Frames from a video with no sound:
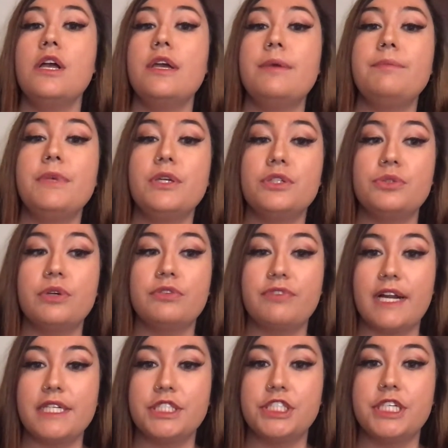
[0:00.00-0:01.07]
Mutual
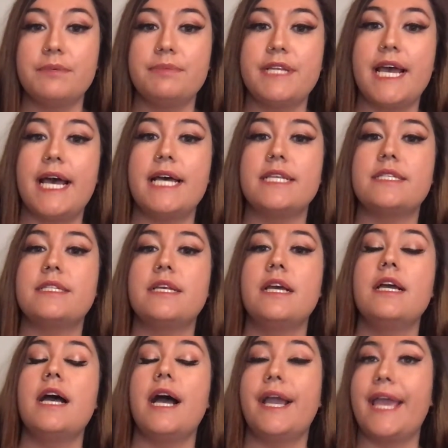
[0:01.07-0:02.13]
friendship test.
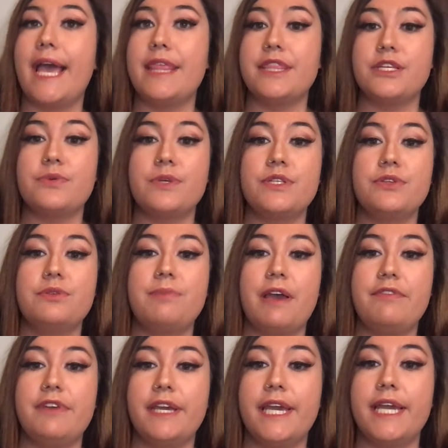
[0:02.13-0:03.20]
Again, this was used by
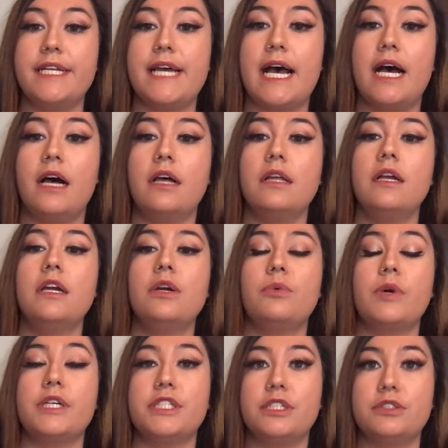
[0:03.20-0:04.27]
Fink et al.,
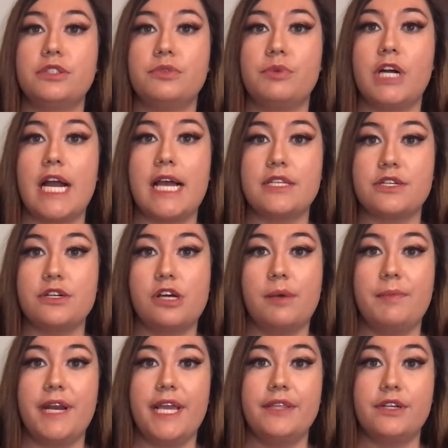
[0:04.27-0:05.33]
where children were asked to
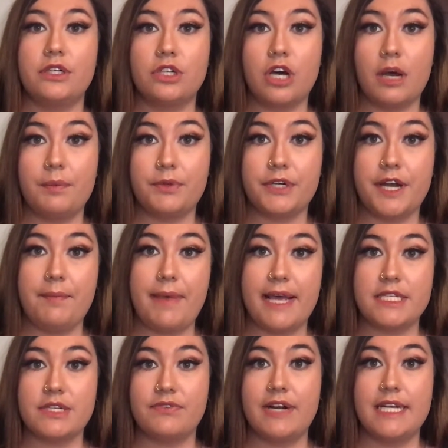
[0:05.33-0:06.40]
nominate their top 3
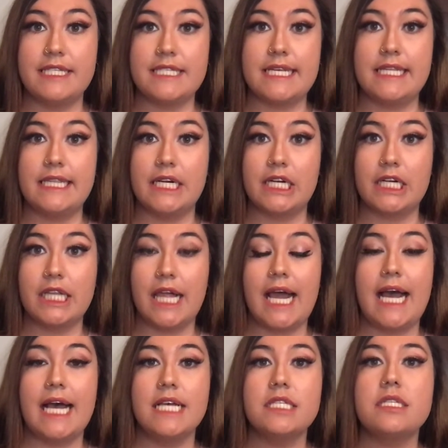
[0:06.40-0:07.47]
best friends in their
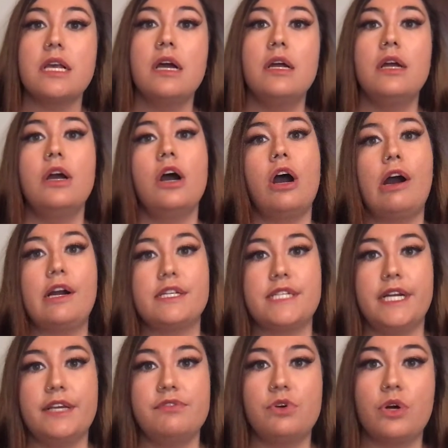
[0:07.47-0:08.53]
class. Our
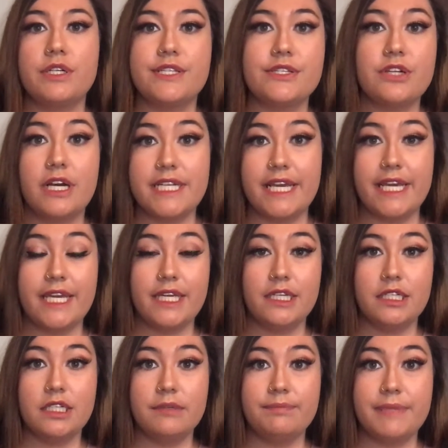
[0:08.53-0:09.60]
study, of course, is not taking
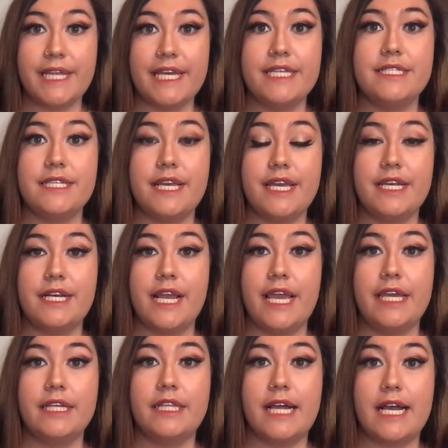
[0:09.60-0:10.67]
place in a
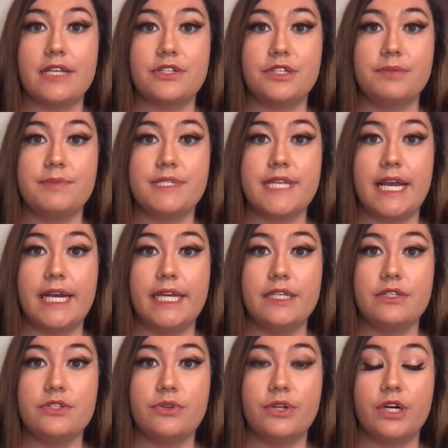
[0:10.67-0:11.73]
classroom setting,
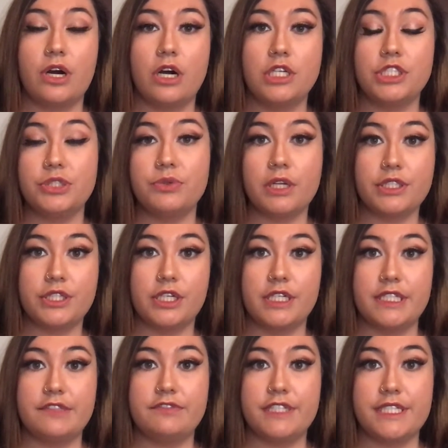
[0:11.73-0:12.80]
so there are 2
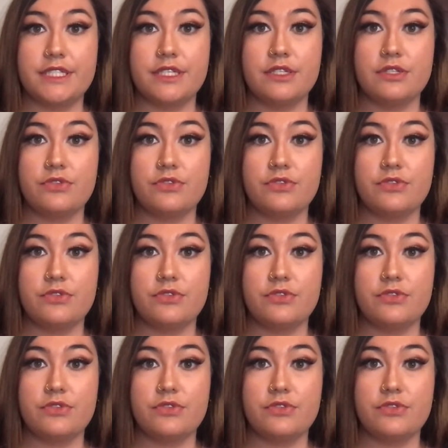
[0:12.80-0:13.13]
alternative reasons